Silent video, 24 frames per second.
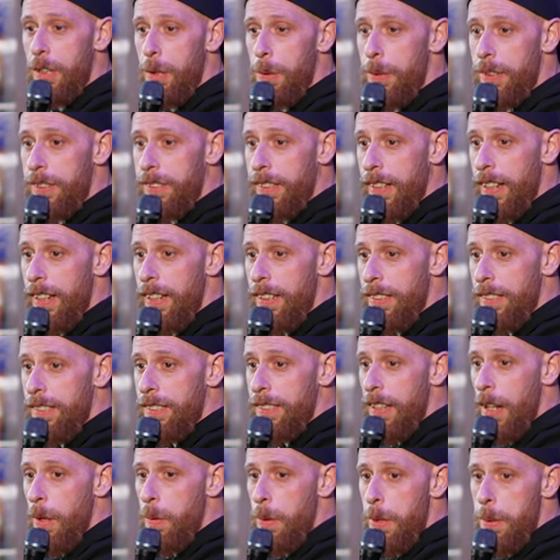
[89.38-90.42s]
as kids, now
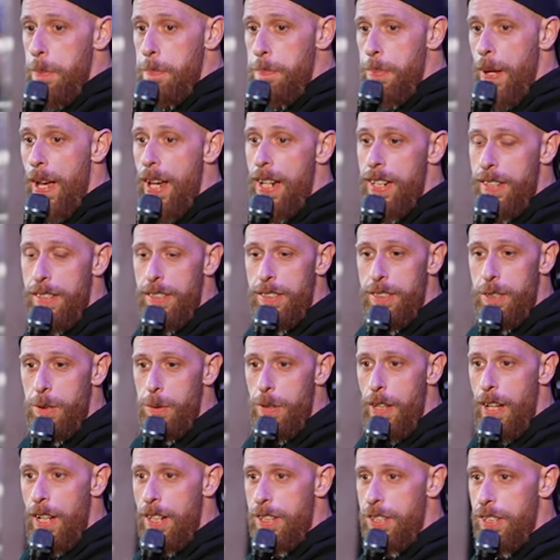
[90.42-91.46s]
we pay to do that
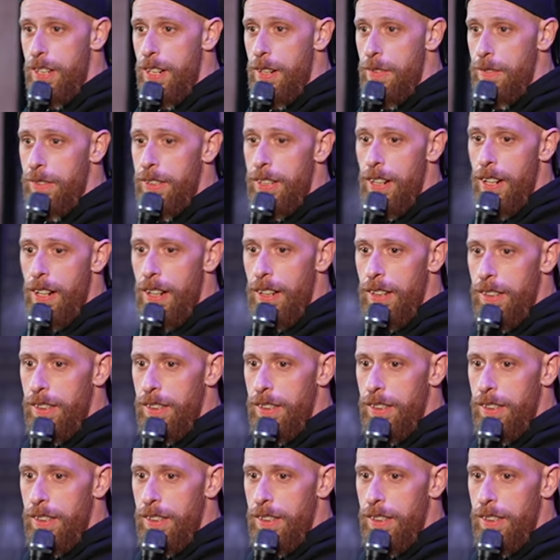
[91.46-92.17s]
shit every day.